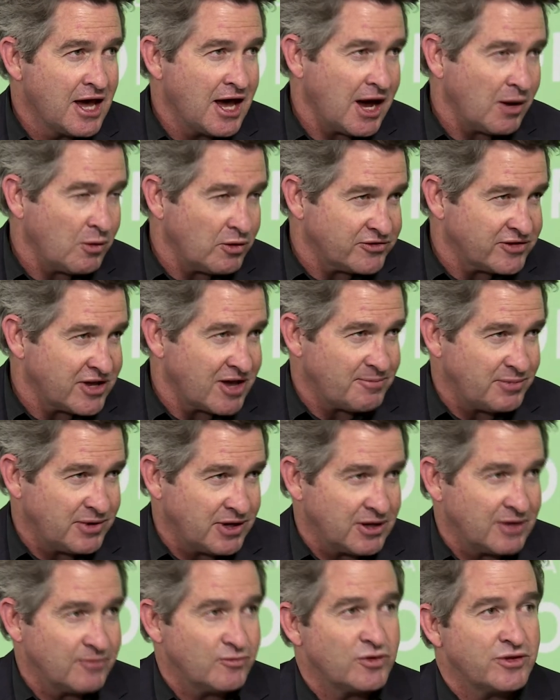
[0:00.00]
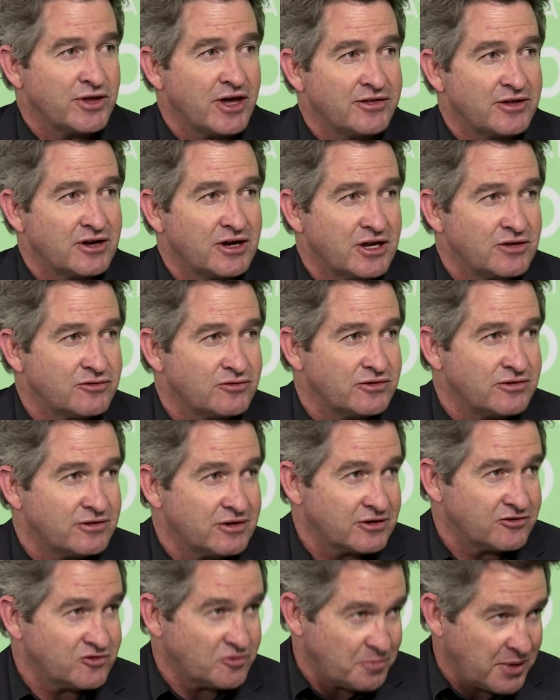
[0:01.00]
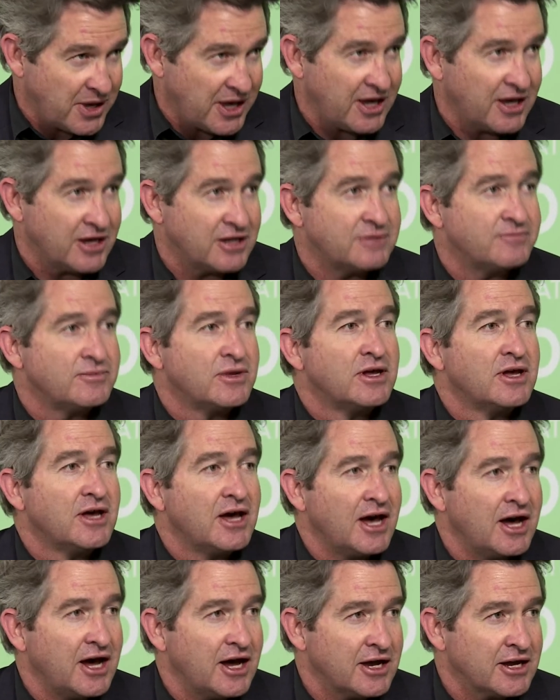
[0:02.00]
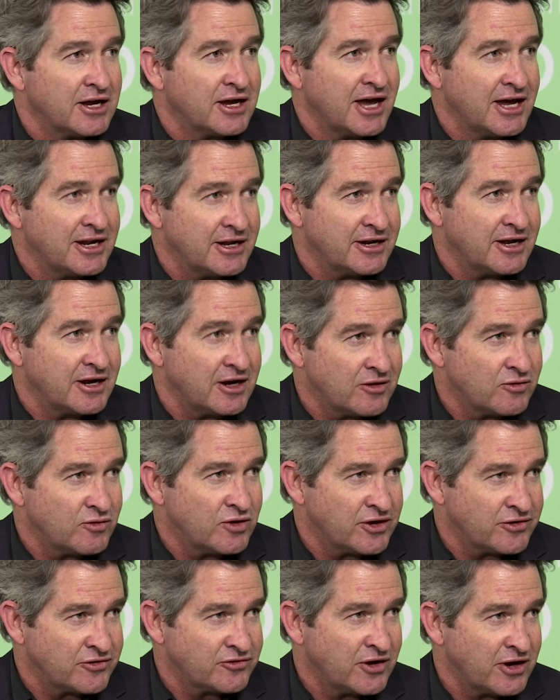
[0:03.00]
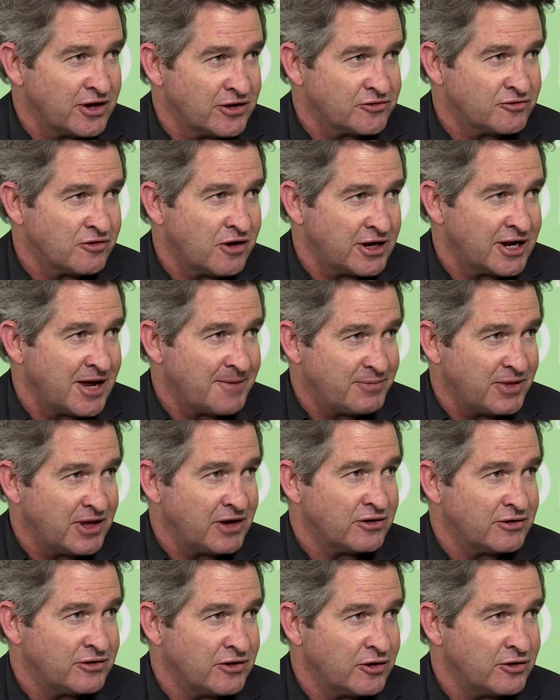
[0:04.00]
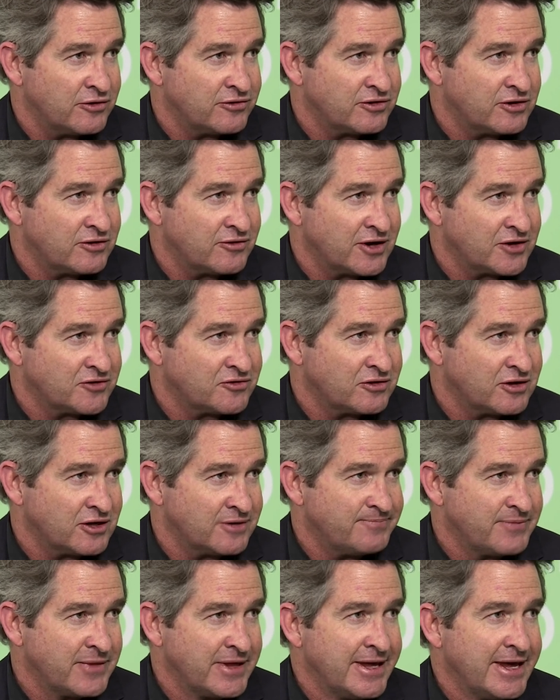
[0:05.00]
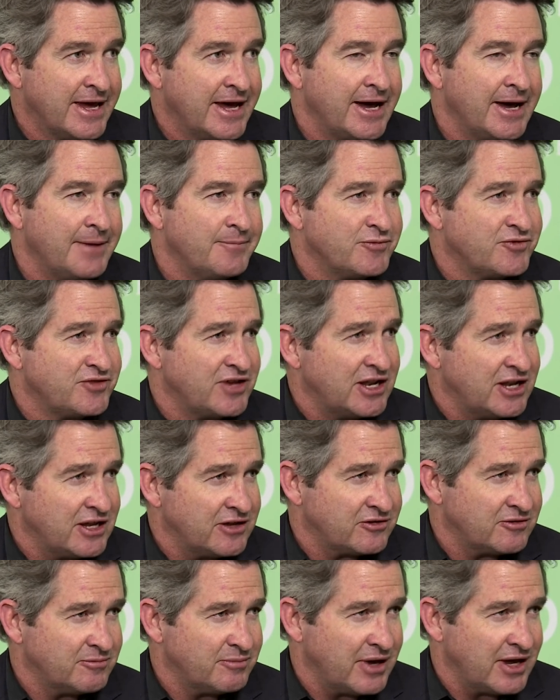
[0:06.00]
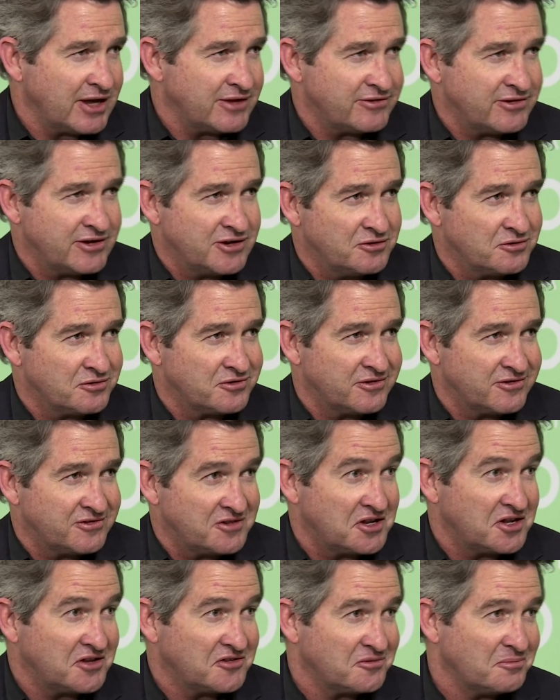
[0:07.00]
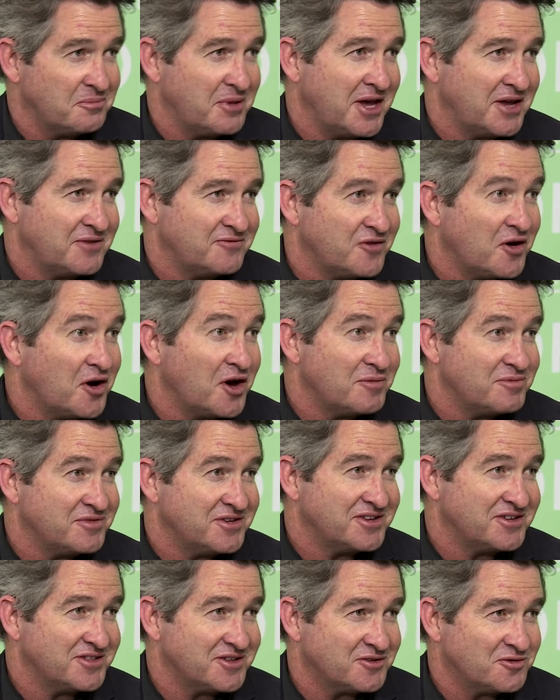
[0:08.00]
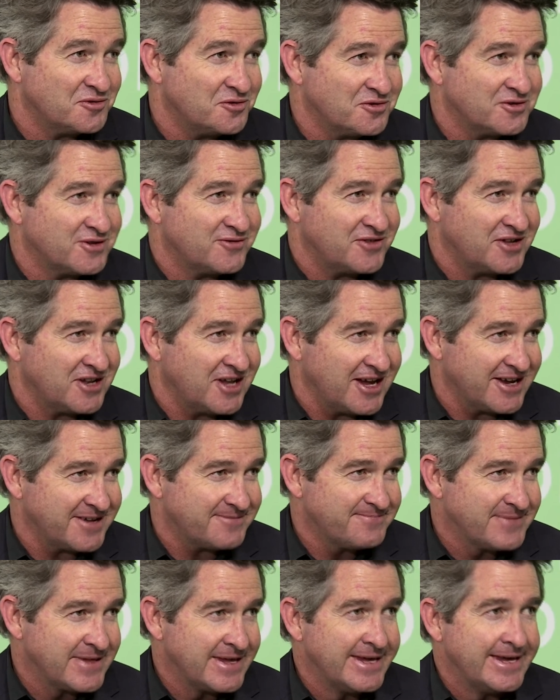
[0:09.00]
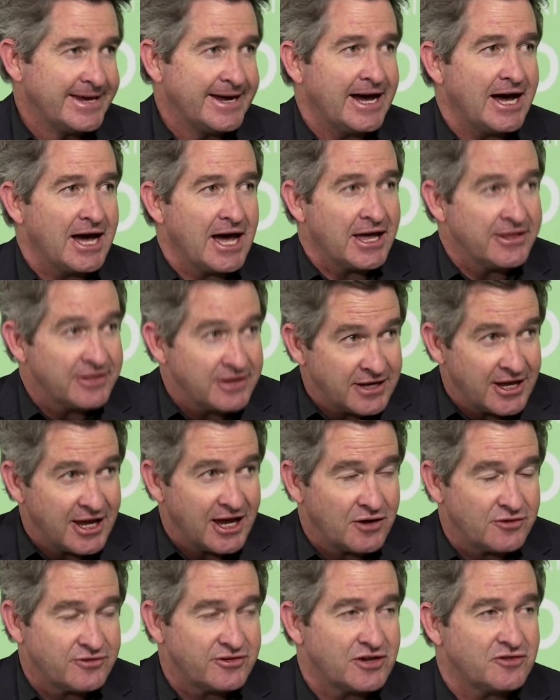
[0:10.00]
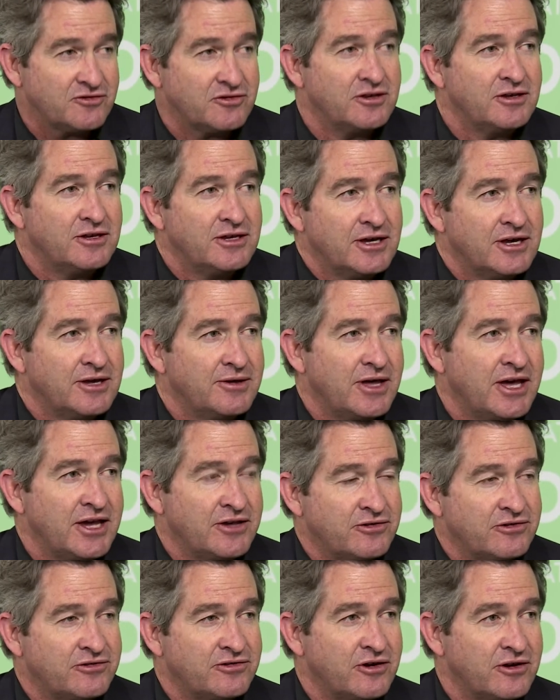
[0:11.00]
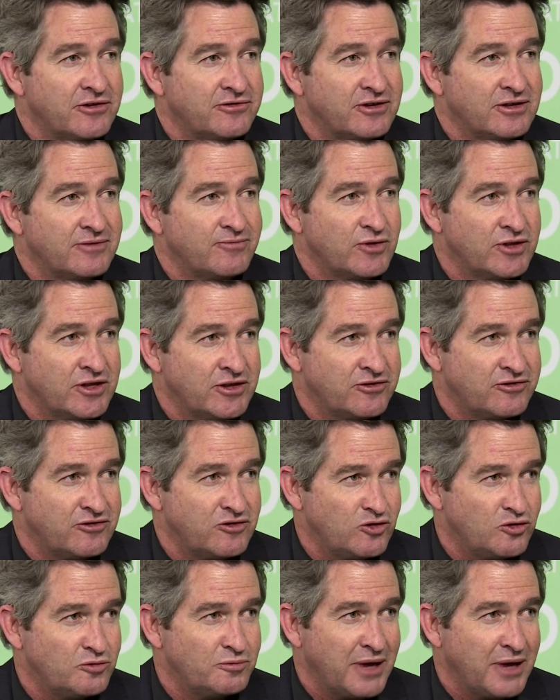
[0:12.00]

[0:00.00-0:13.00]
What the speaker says: what's happening with other countries like Japan and Canada. Australia's right up there in those that are actually sending some bad signals and sending some bad vibes into the talks, if you like. And then how it's actually exercising its new